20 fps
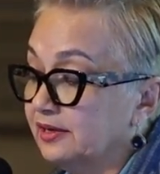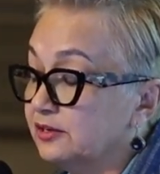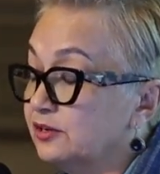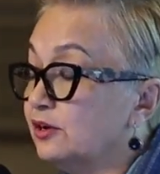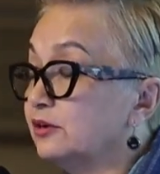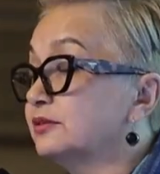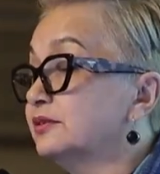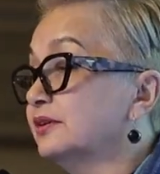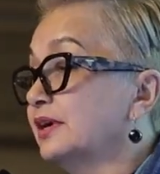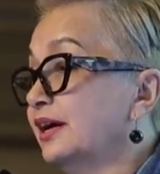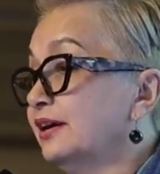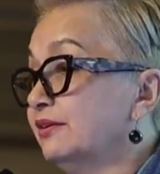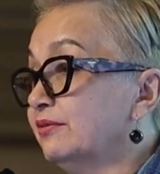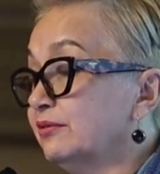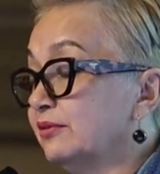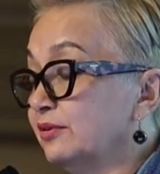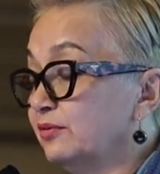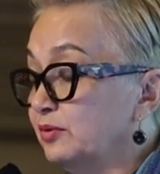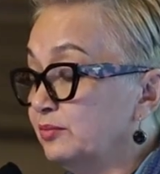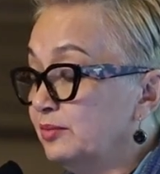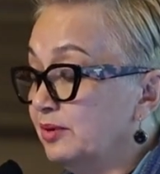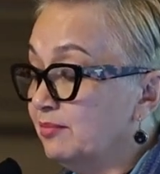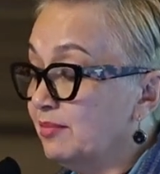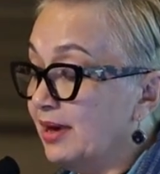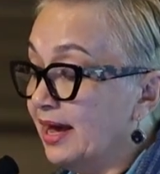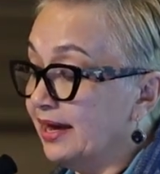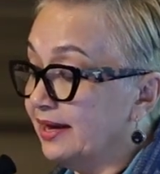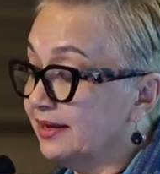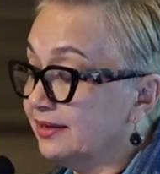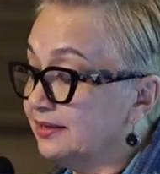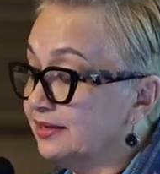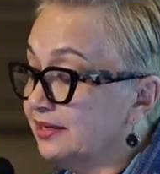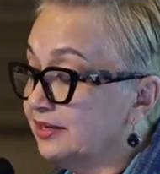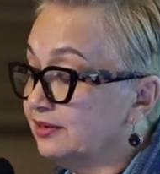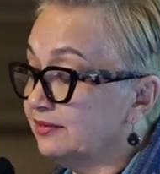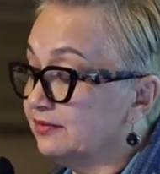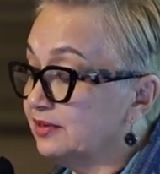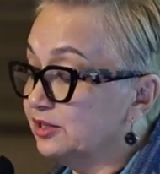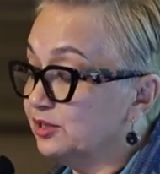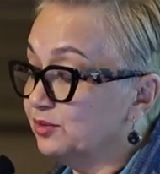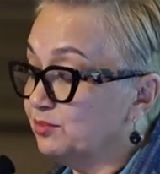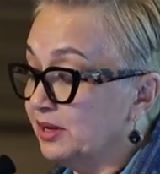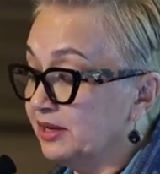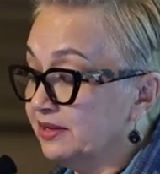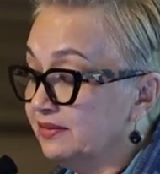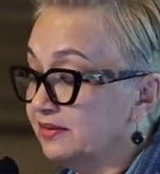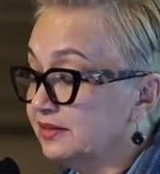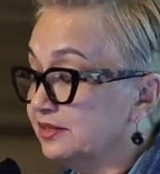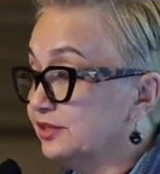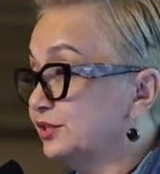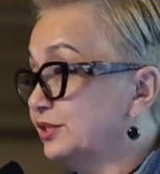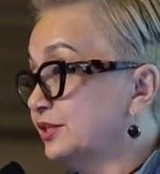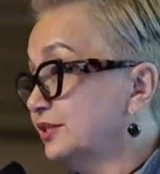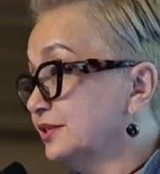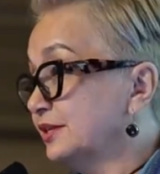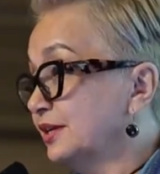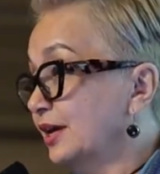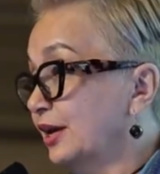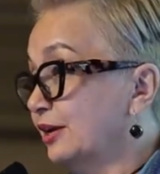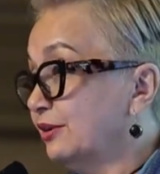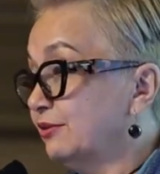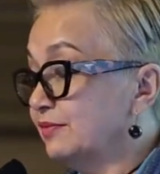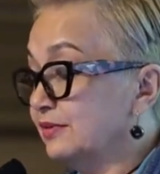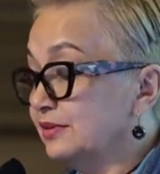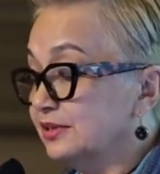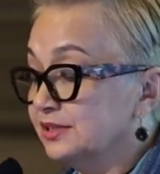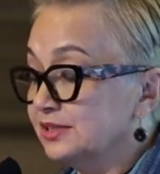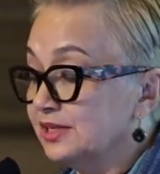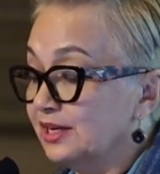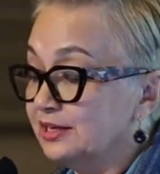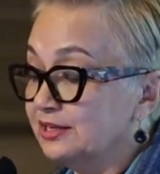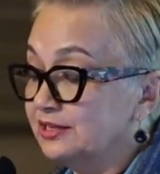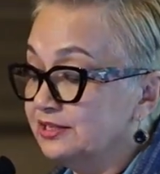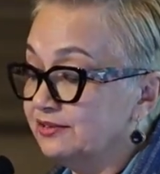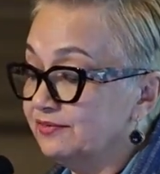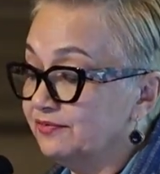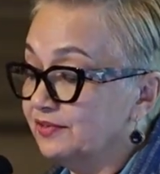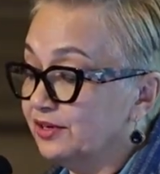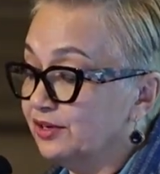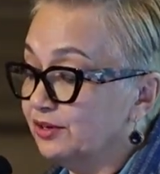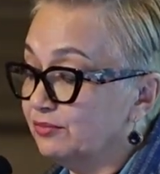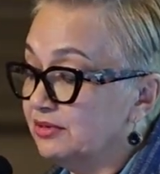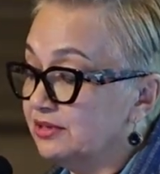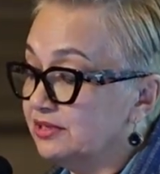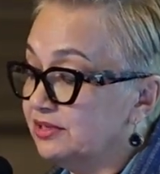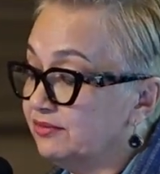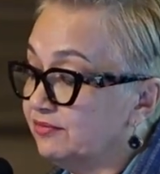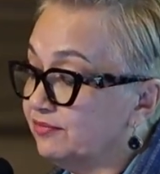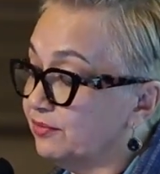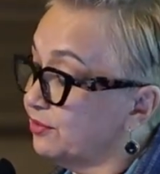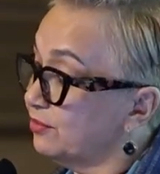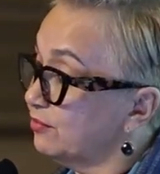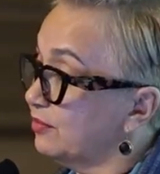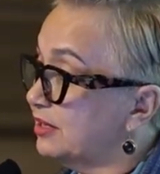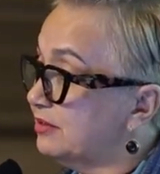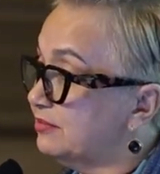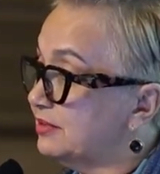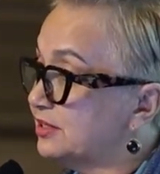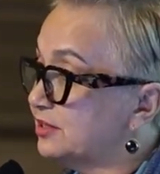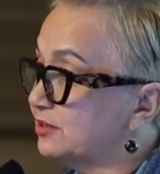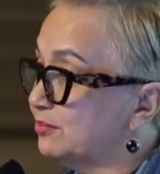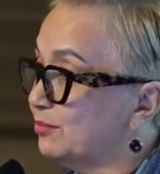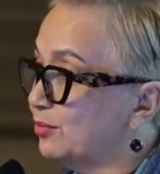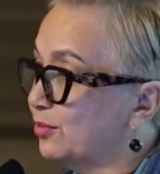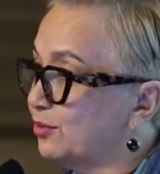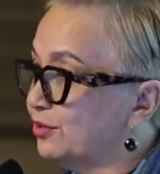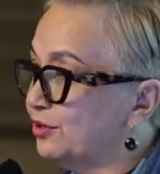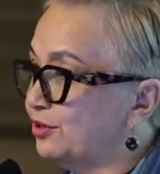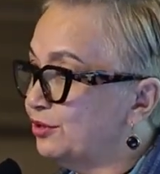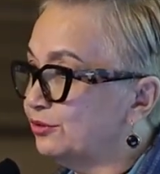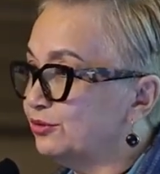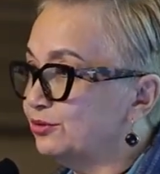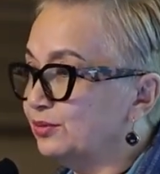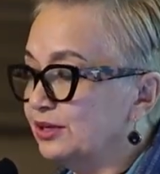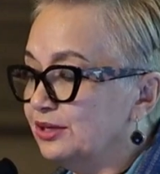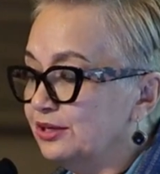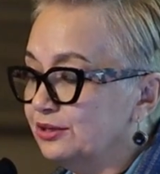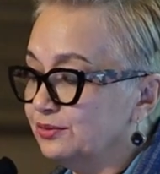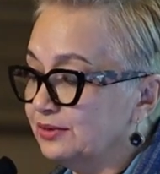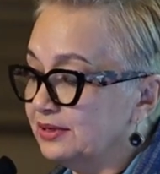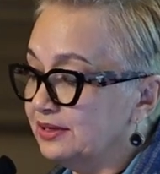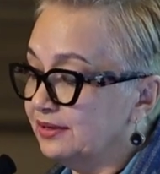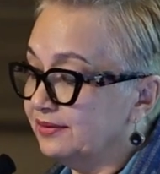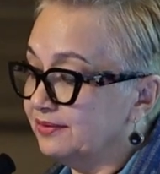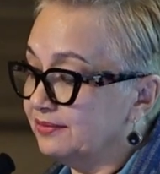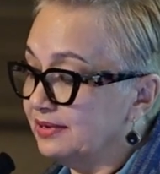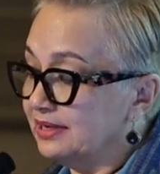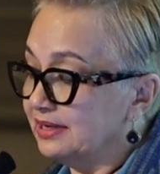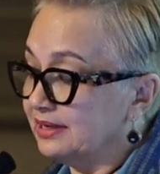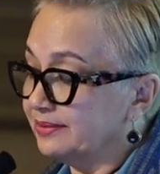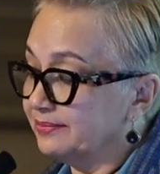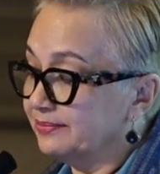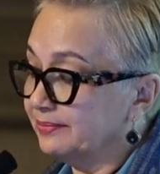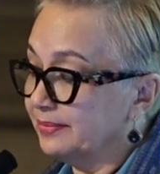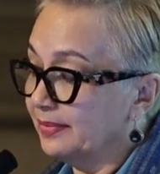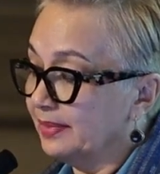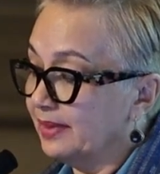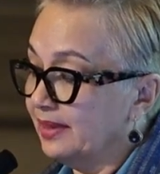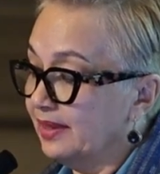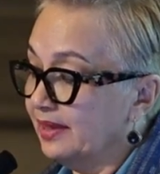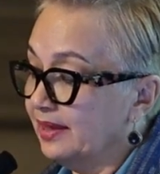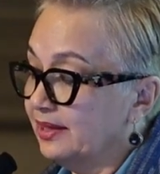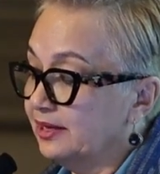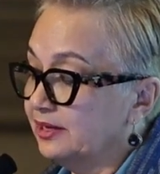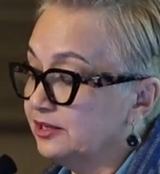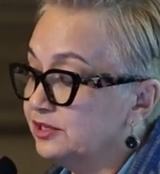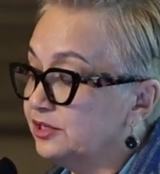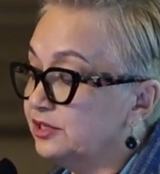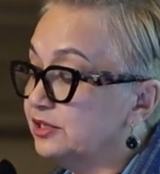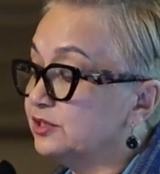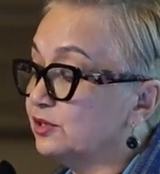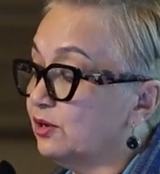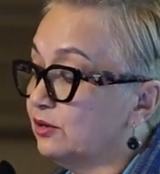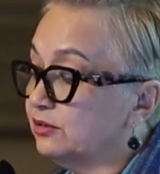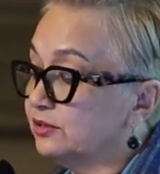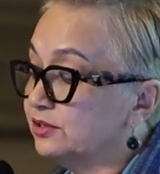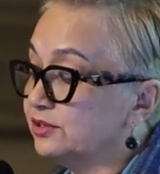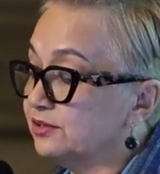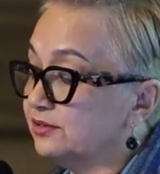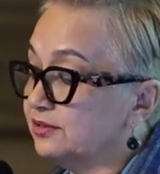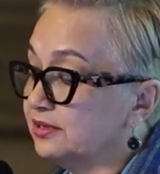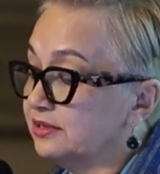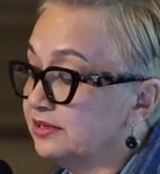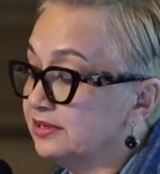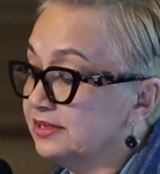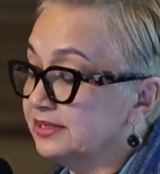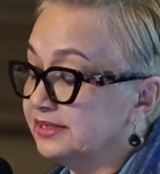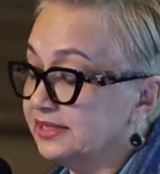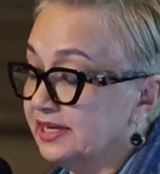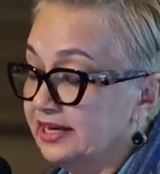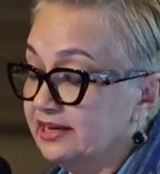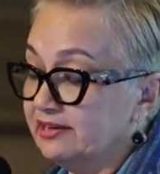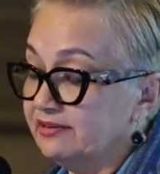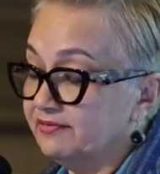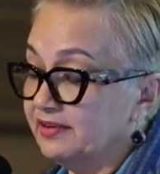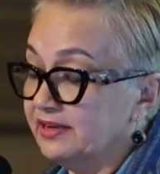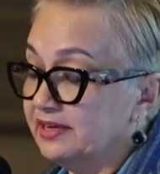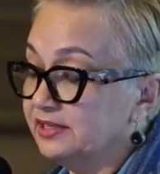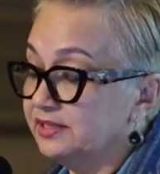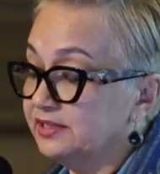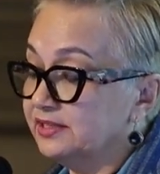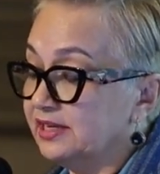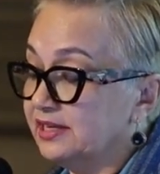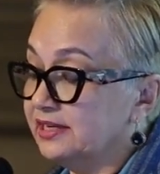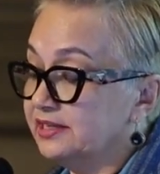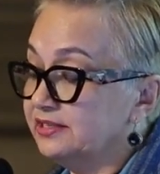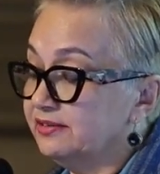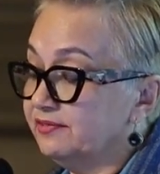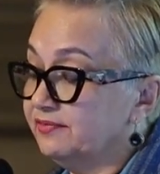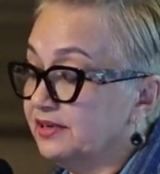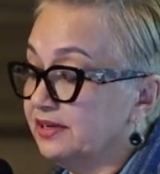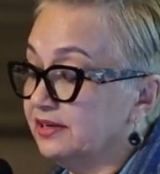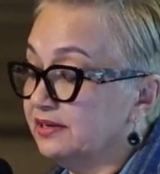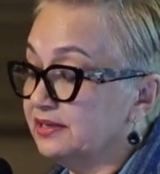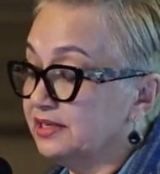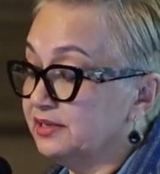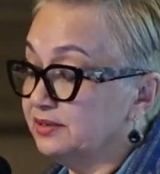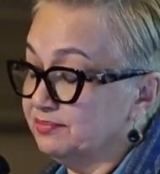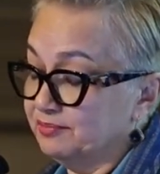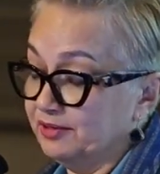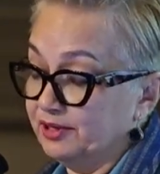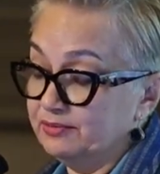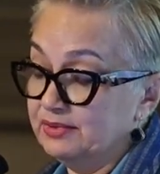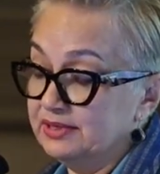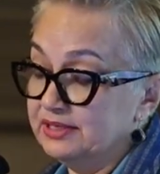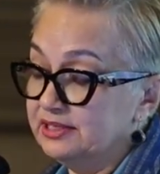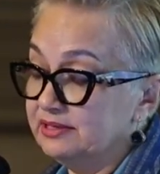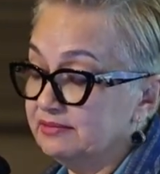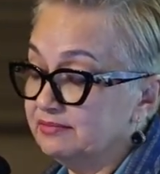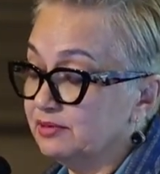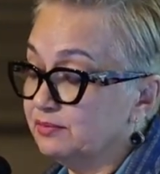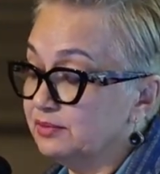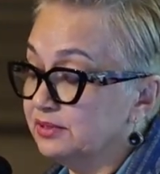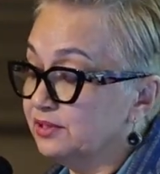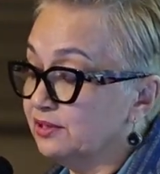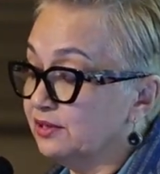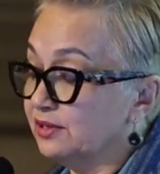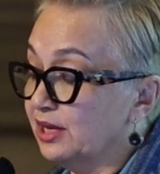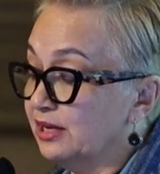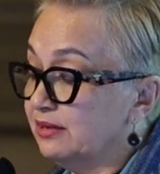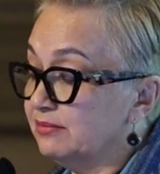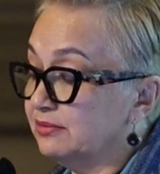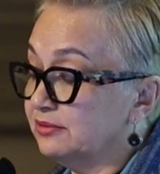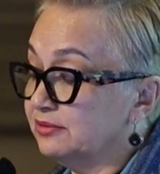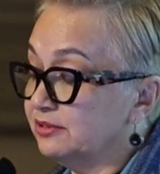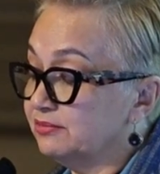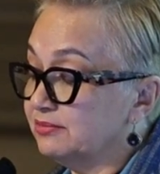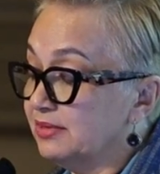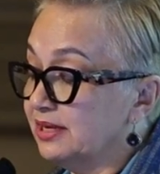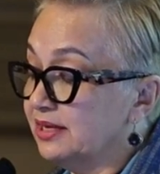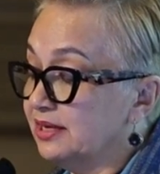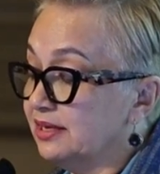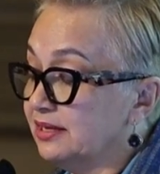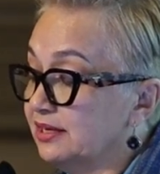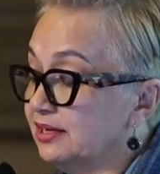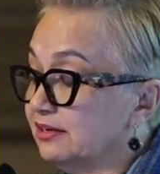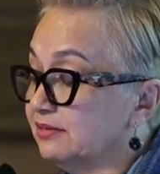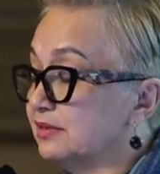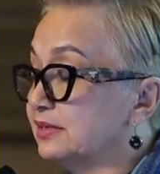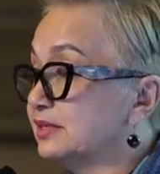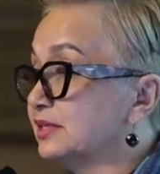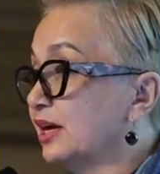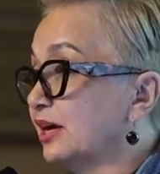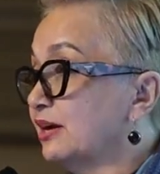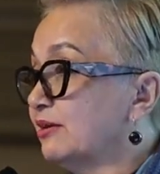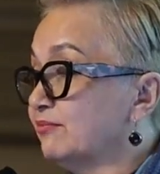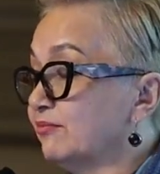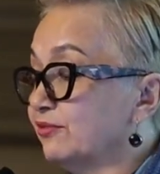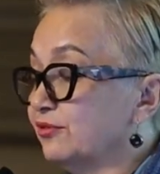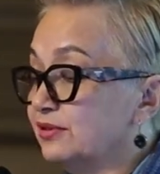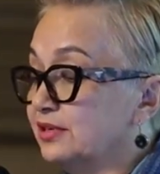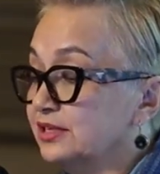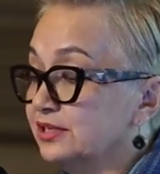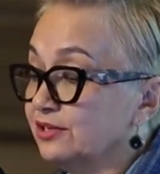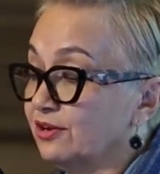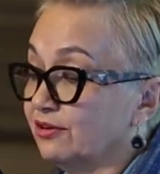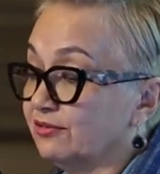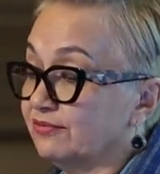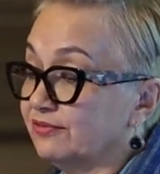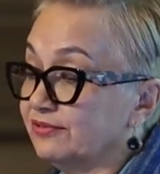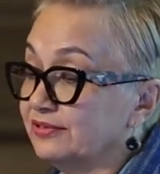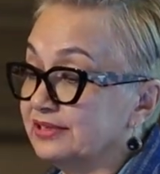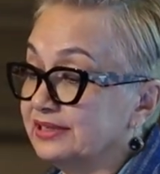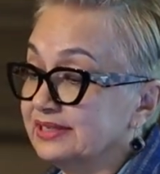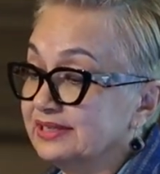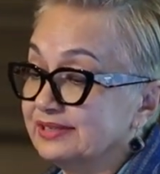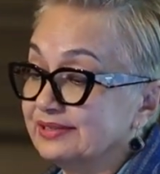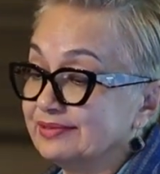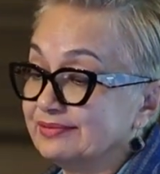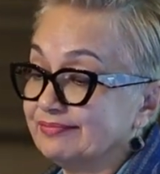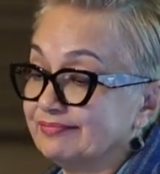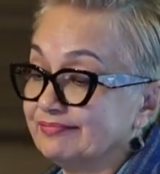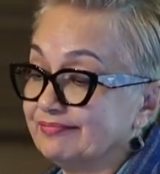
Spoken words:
Dr. Andrea will be back at the end of this month, as she's the head of the Scientific Committee for the Rabies in Borneo 2023. She's also on this AfA's Scientific Committee, but was not able to make it here in time for this conference.